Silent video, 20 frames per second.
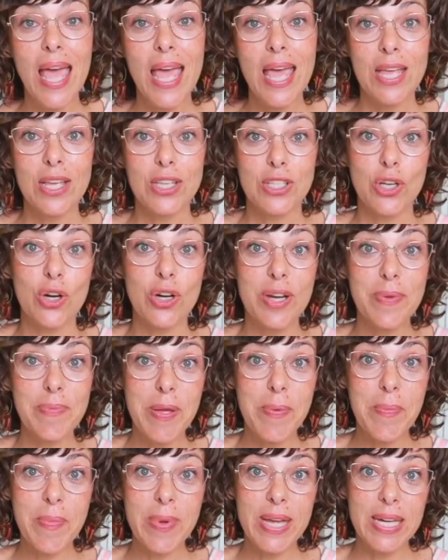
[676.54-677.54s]
So
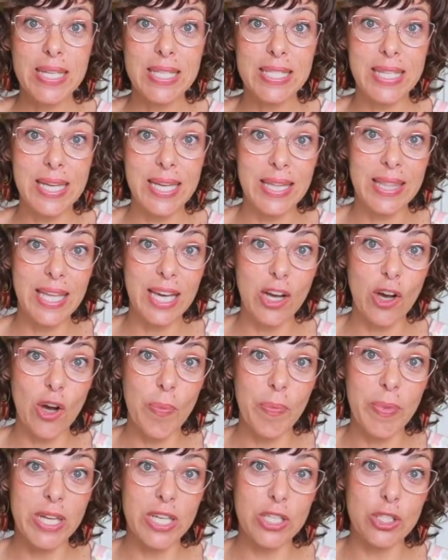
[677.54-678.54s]
remember, check the
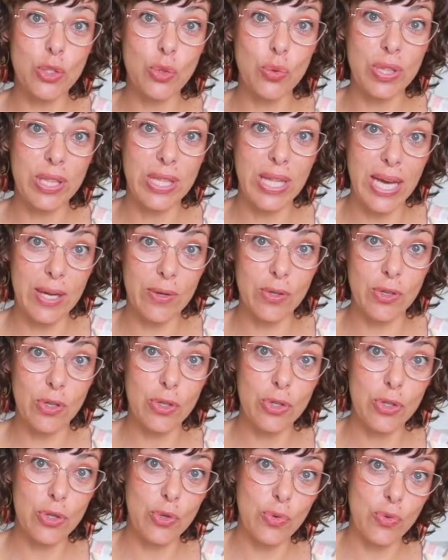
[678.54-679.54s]
comments to
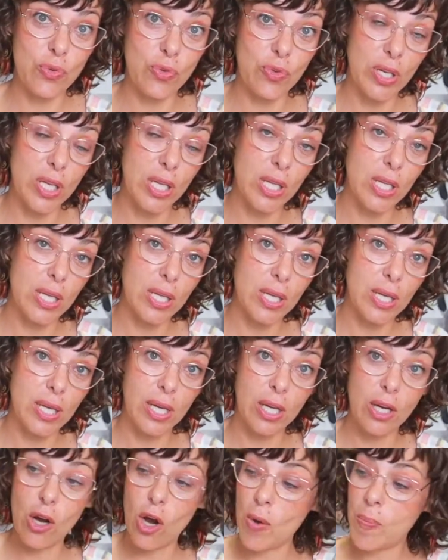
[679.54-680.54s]
download your
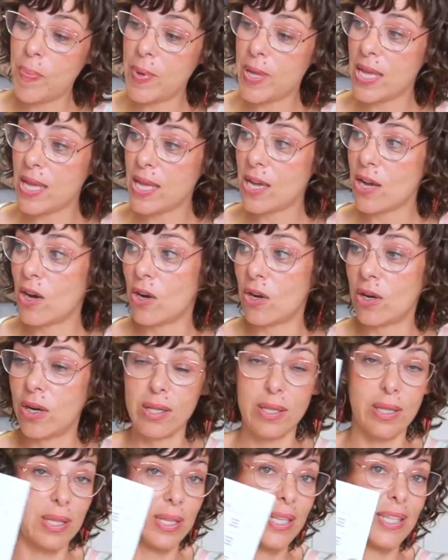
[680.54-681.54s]
free copy.
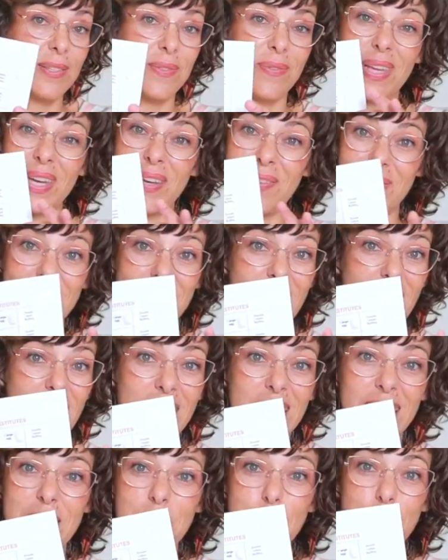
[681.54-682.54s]
And it's very, very
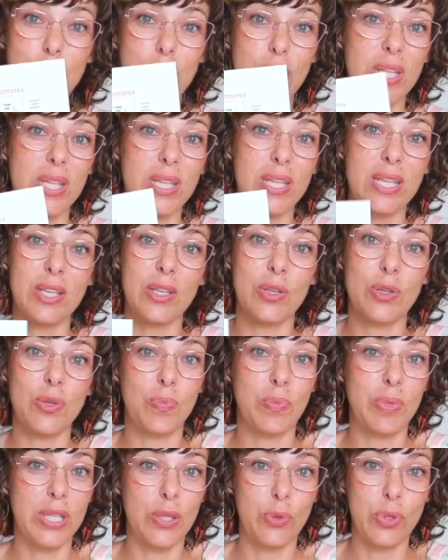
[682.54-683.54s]
handy. Put it
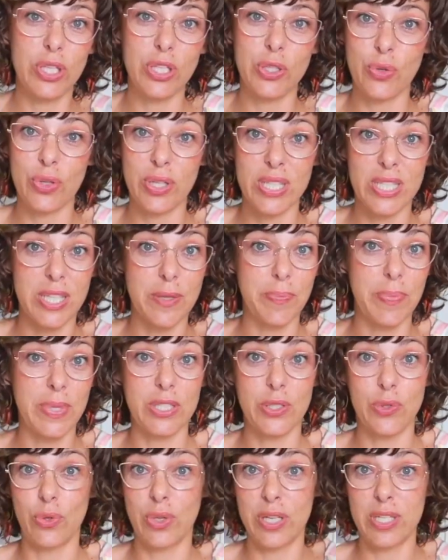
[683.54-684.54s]
in between your recipes,
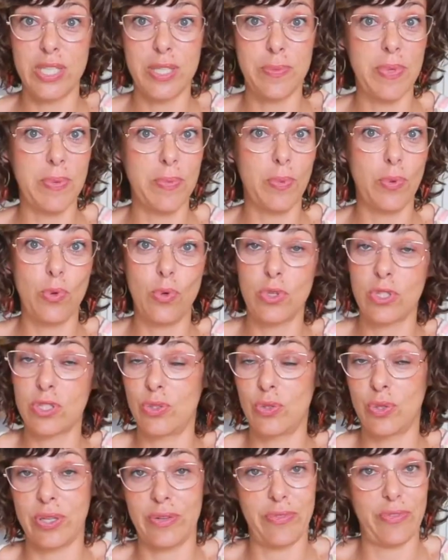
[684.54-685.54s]
your recipe books,
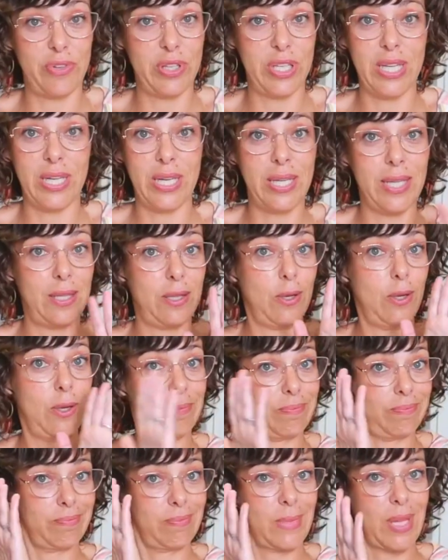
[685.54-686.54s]
your
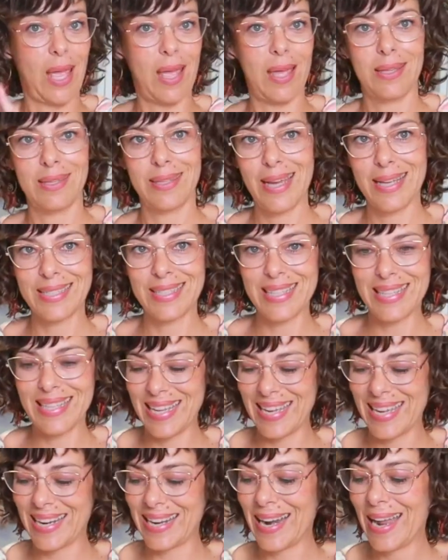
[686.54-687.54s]
refrigerator, just in
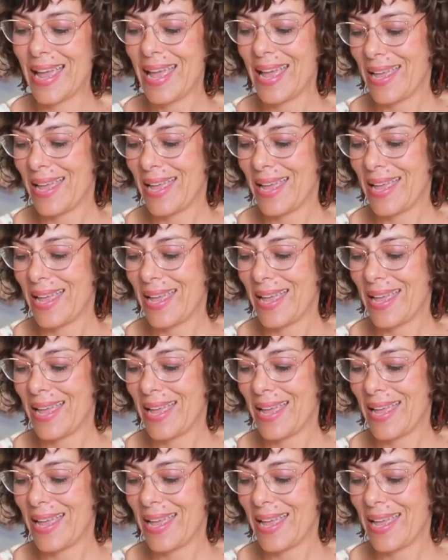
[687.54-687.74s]
there.